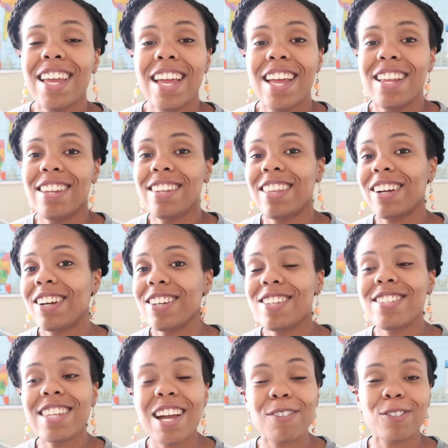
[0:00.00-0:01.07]
and there are
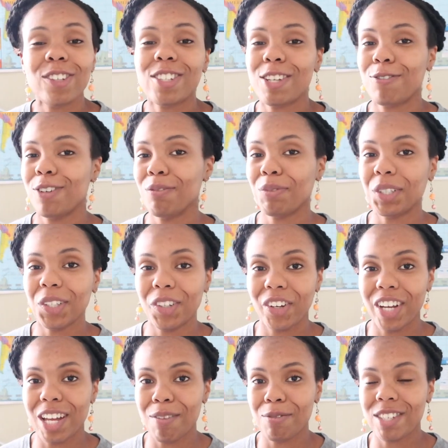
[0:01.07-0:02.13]
several different
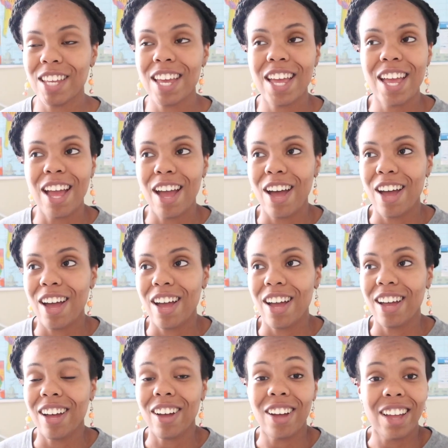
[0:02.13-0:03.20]
programs
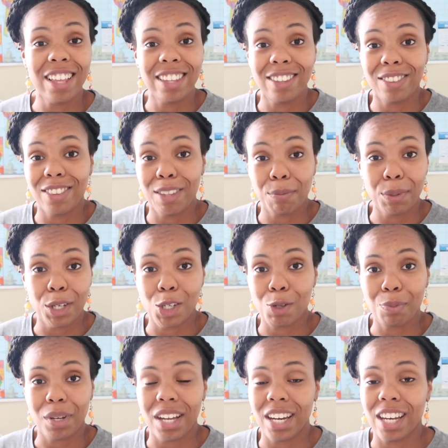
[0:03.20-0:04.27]
on the
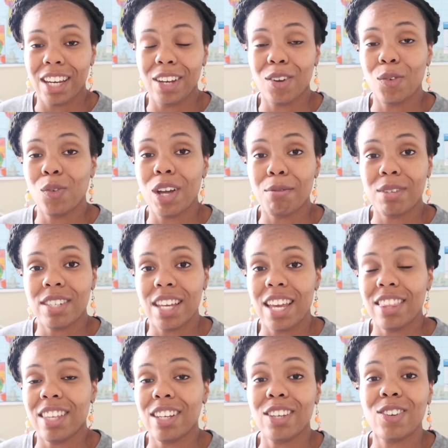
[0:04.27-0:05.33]
Beachbody
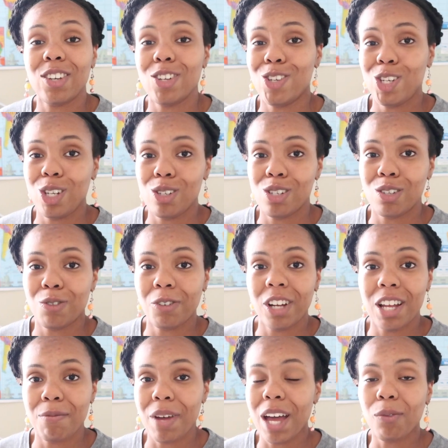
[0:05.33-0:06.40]
website that you can choose
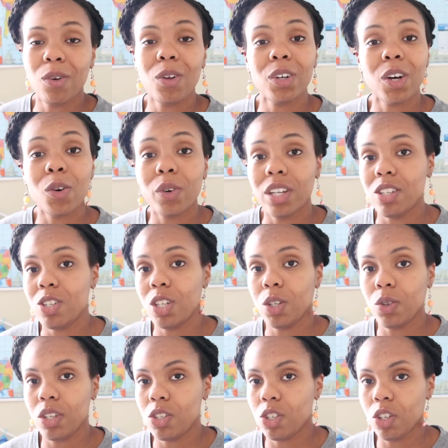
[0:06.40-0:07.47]
from. I won't go
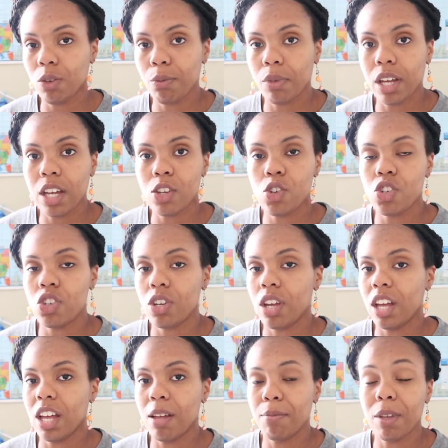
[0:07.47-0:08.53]
into it too much.
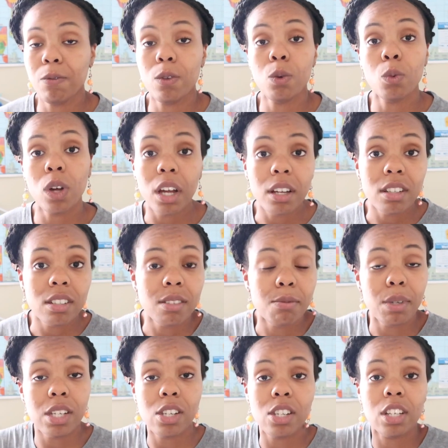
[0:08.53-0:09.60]
If you want
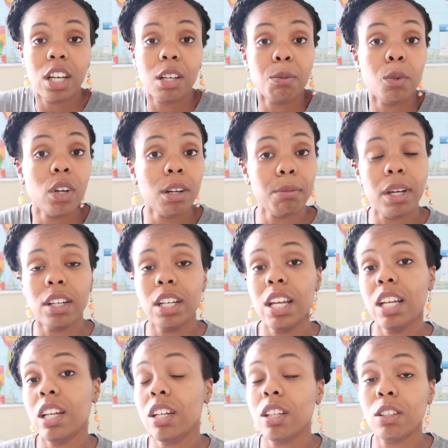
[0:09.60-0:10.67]
me to talk more about it
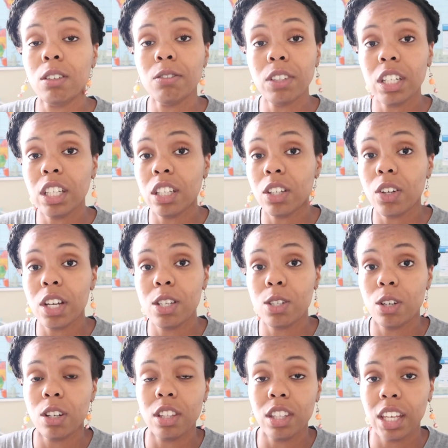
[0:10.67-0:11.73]
in another video, I
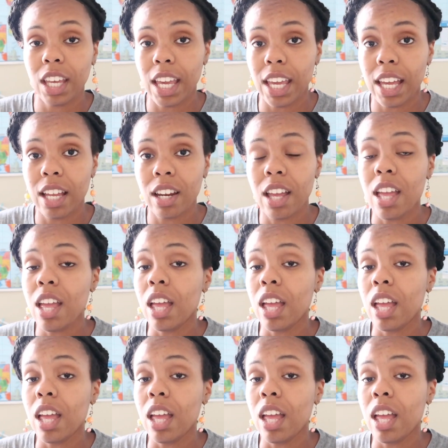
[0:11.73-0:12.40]
certainly can.